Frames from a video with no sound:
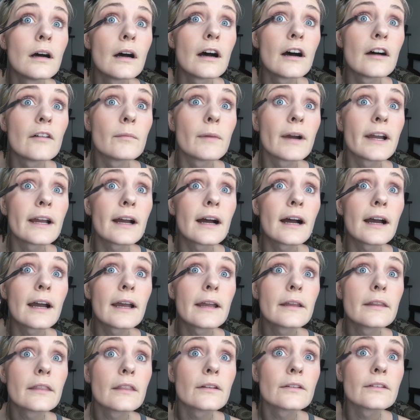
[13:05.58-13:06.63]
of my
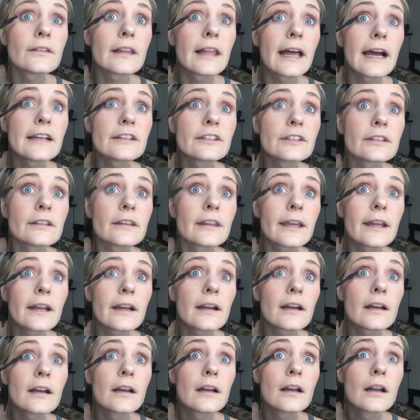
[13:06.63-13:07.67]
eye, those lashes
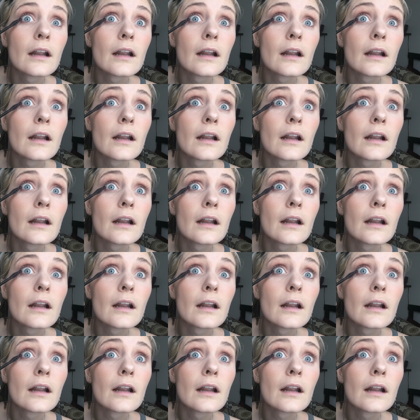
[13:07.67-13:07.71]
there.